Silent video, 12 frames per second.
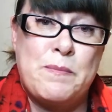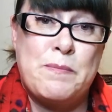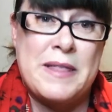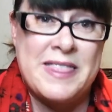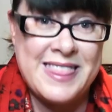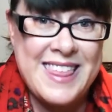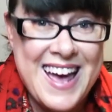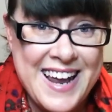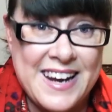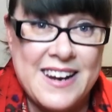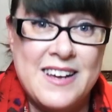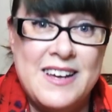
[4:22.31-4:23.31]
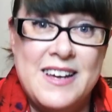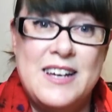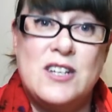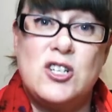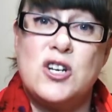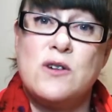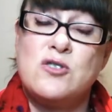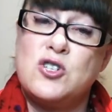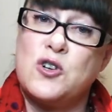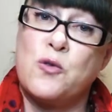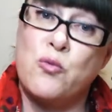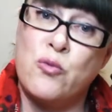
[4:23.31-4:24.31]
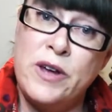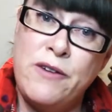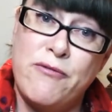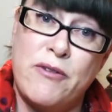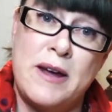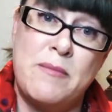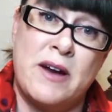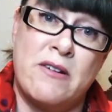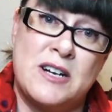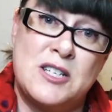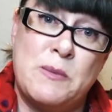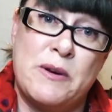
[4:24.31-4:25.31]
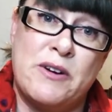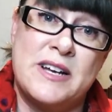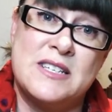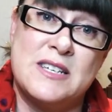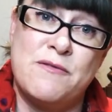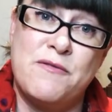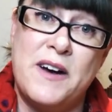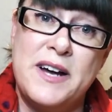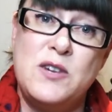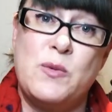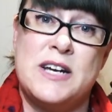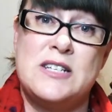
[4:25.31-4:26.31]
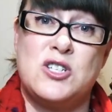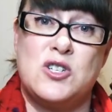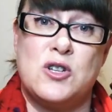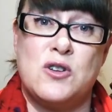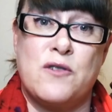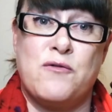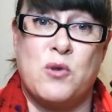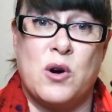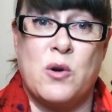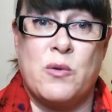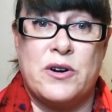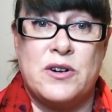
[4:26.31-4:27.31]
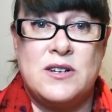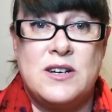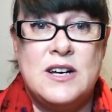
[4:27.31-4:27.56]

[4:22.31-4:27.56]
but then chose to reframe our experience and find ways to look forward